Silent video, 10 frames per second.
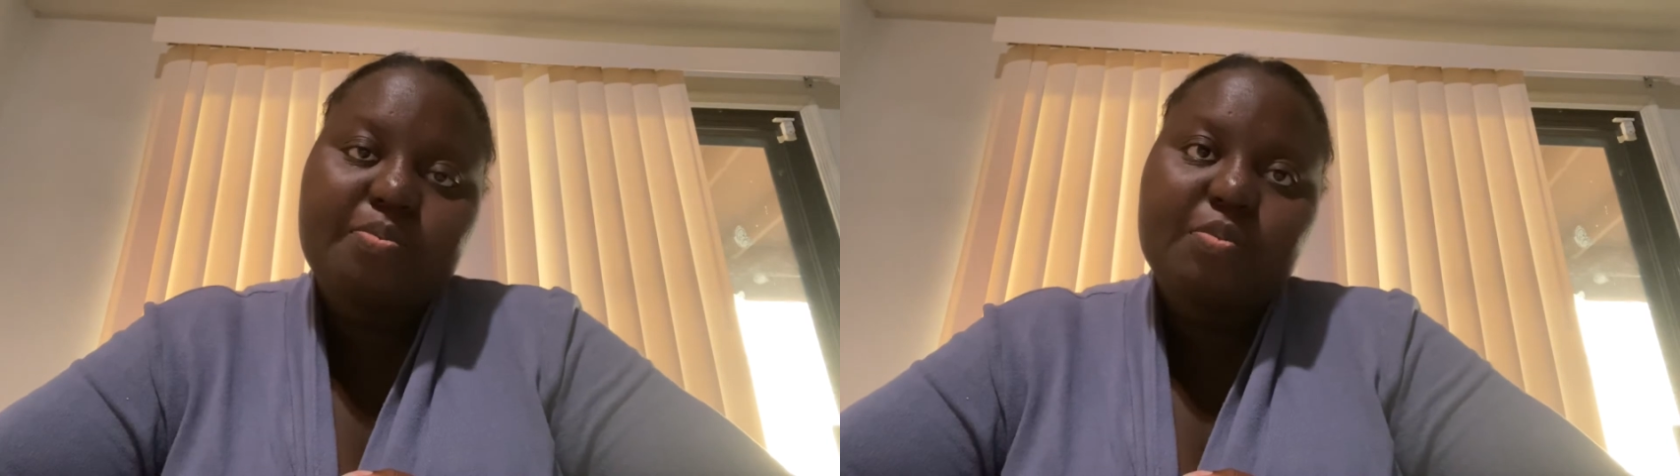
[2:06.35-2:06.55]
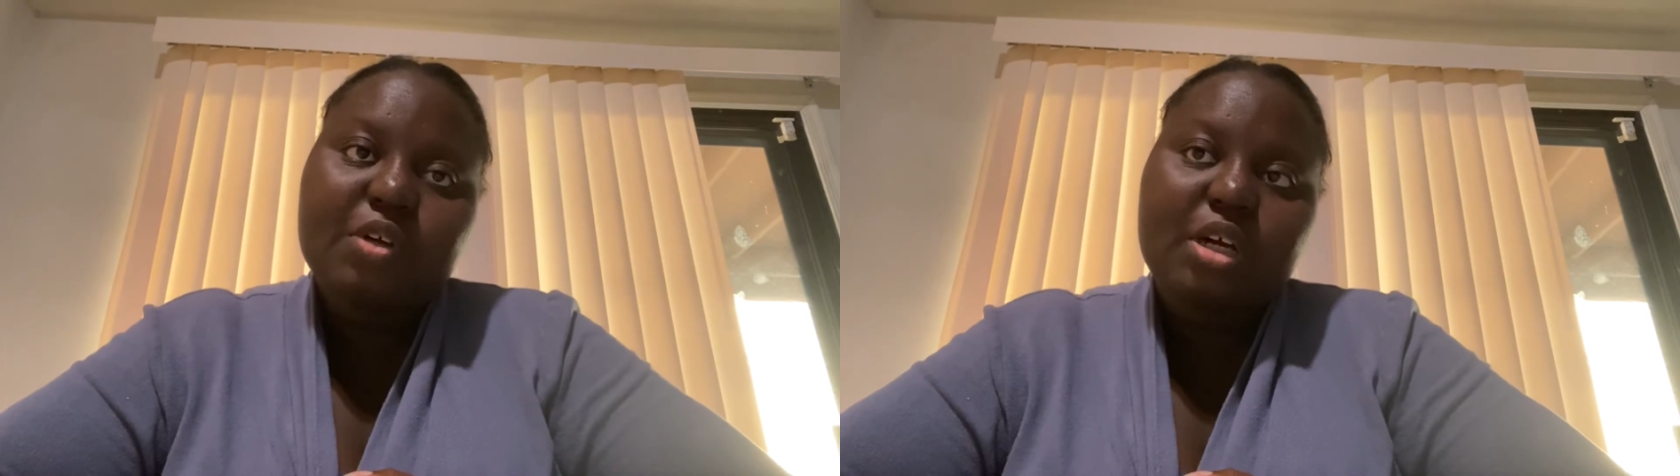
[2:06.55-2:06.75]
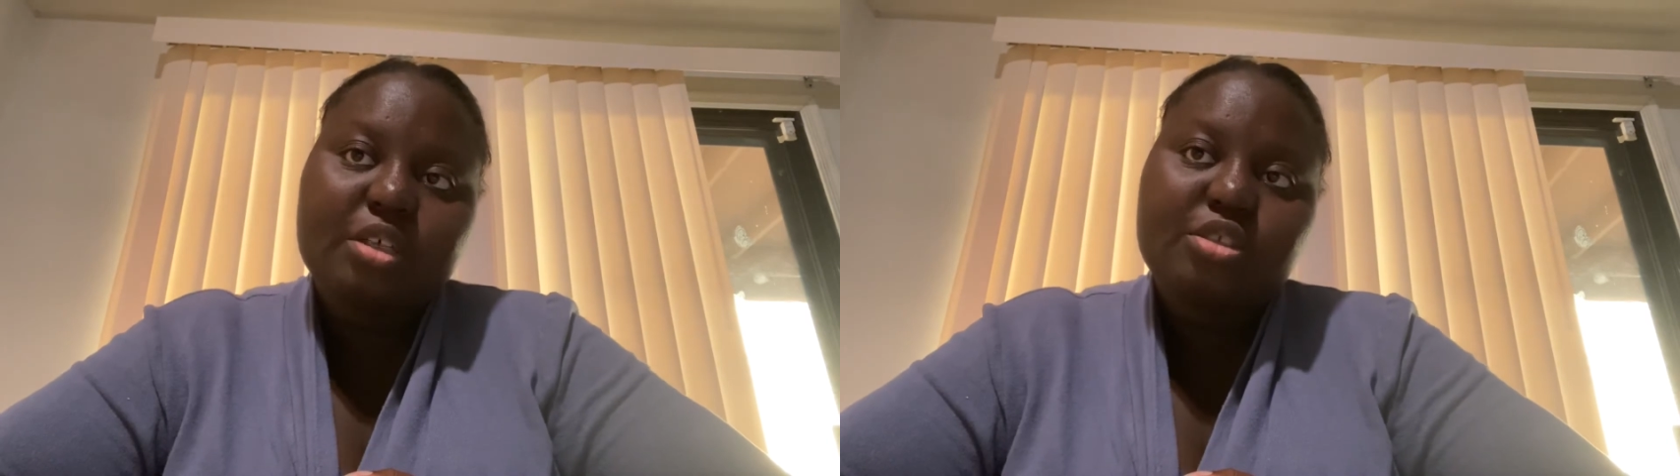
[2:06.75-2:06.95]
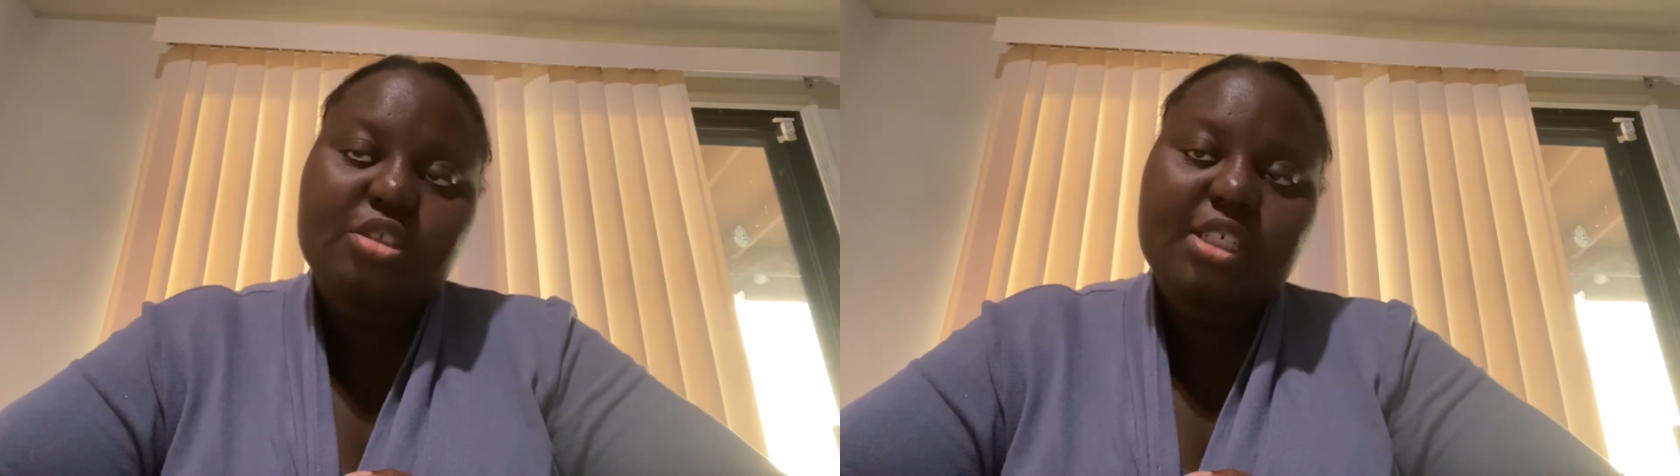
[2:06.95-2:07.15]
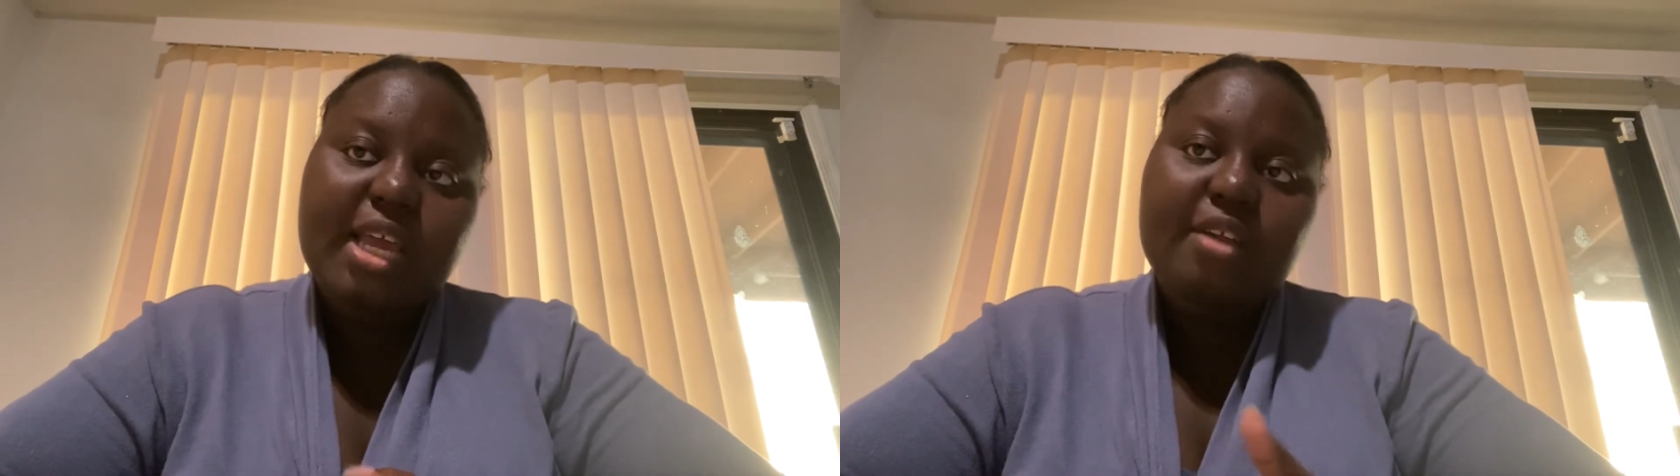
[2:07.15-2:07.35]
to
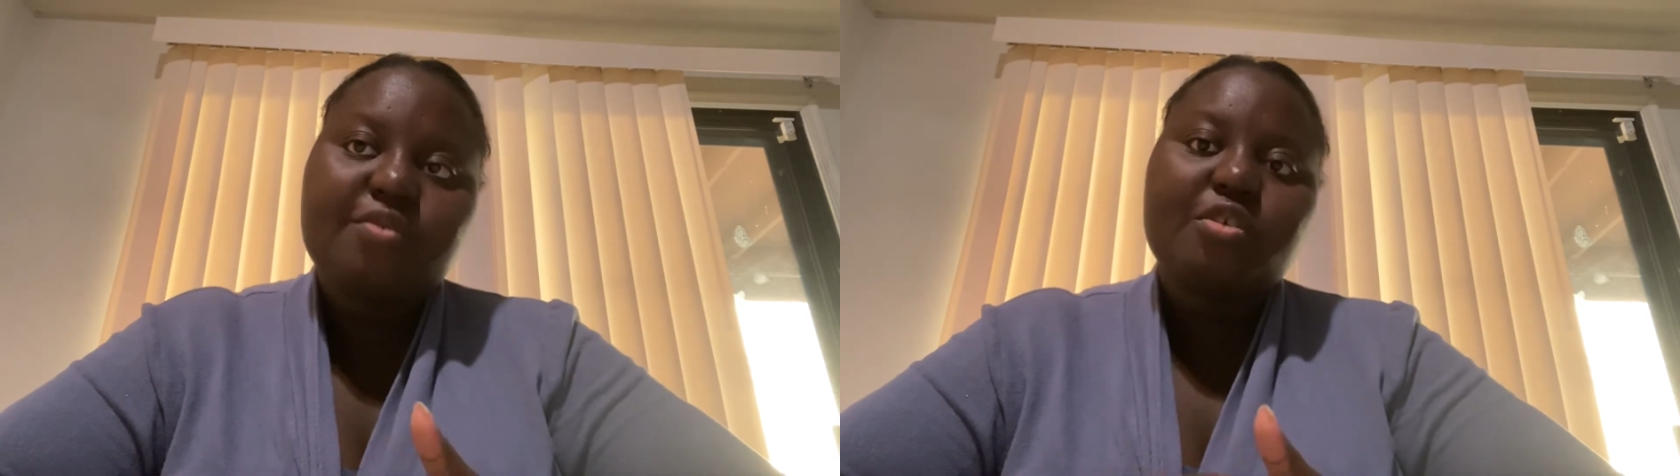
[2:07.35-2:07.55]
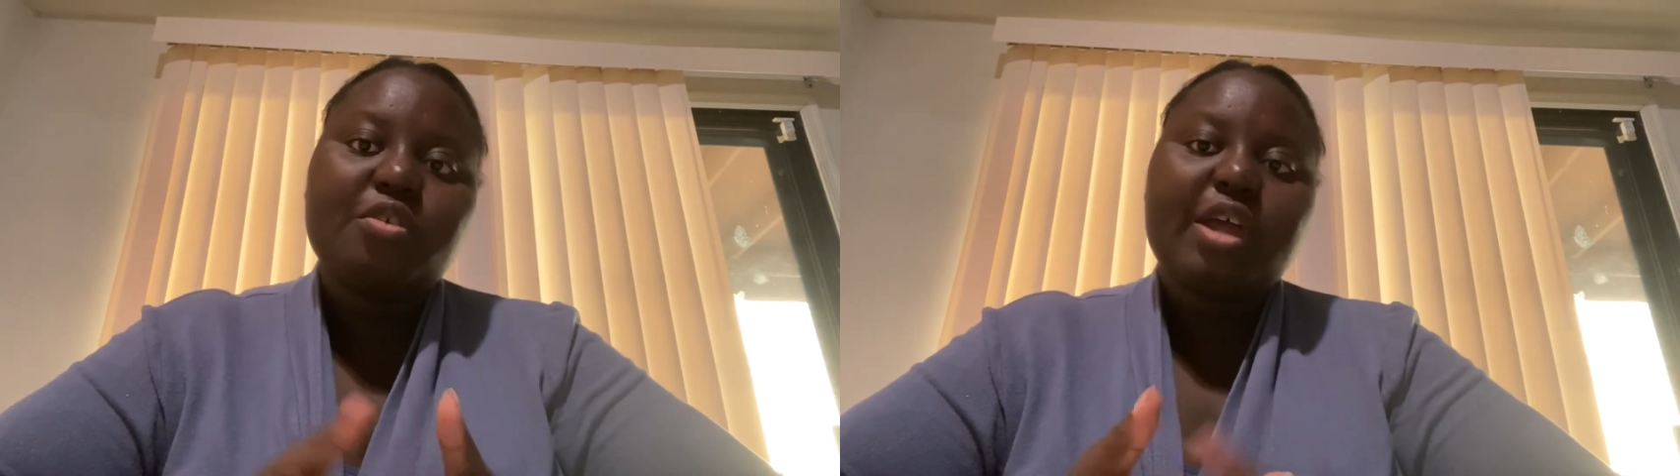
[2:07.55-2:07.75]
check the